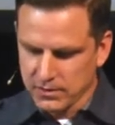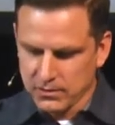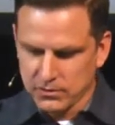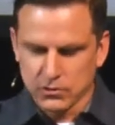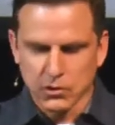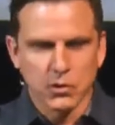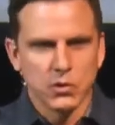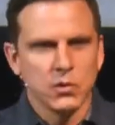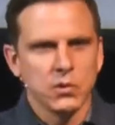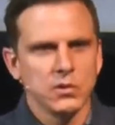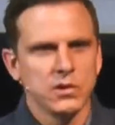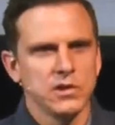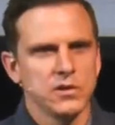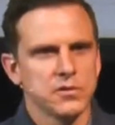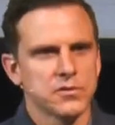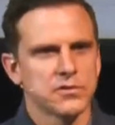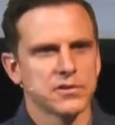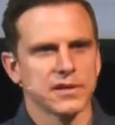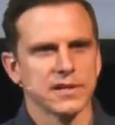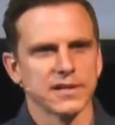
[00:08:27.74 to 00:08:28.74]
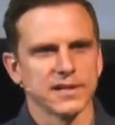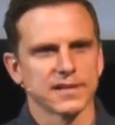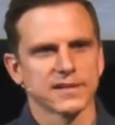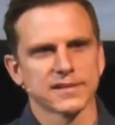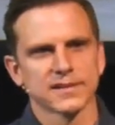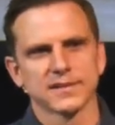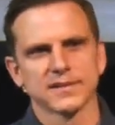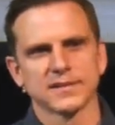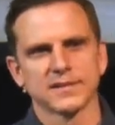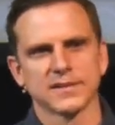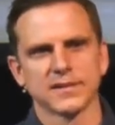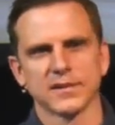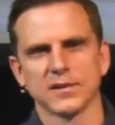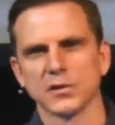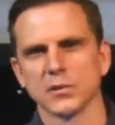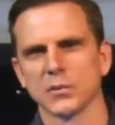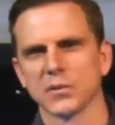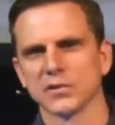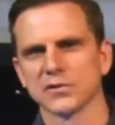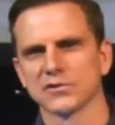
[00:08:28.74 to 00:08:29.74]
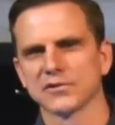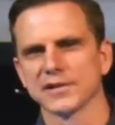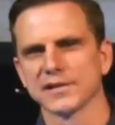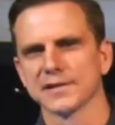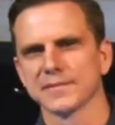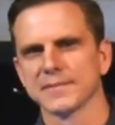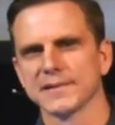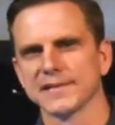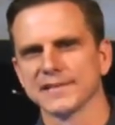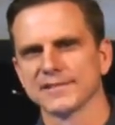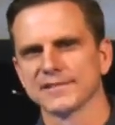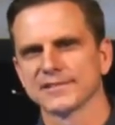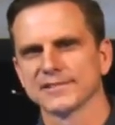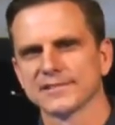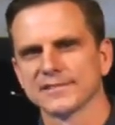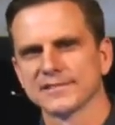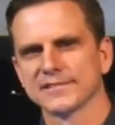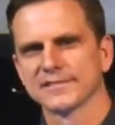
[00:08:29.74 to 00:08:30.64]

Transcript: So, who do you think your worst enemy is?